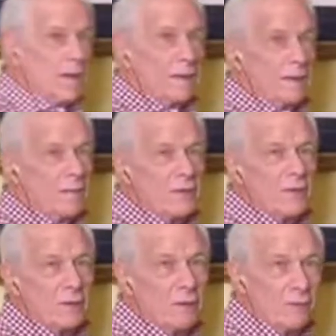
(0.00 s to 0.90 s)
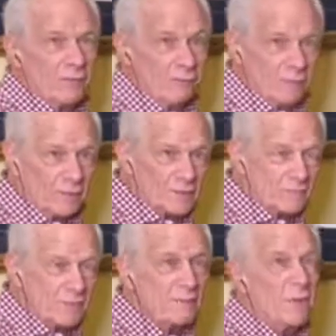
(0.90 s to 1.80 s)
And I think if
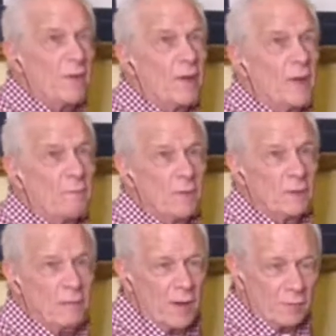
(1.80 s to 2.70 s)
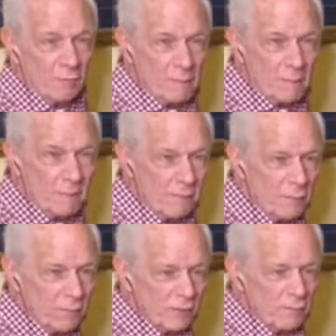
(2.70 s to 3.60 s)
Elizabeth and Mary had been modern women, they
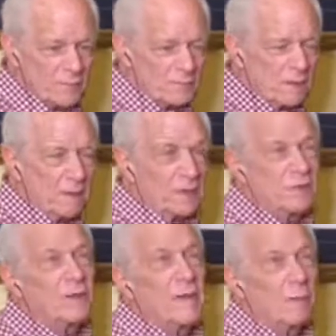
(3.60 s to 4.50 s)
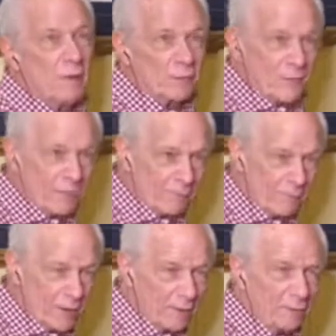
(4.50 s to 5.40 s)
would have spent lots of time around the coffee
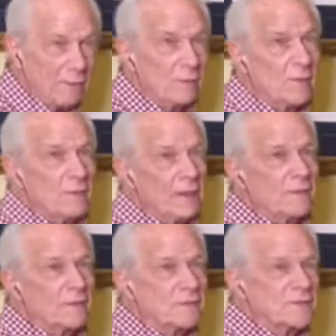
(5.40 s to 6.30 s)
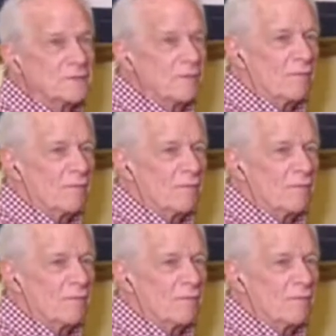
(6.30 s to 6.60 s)
pot like this.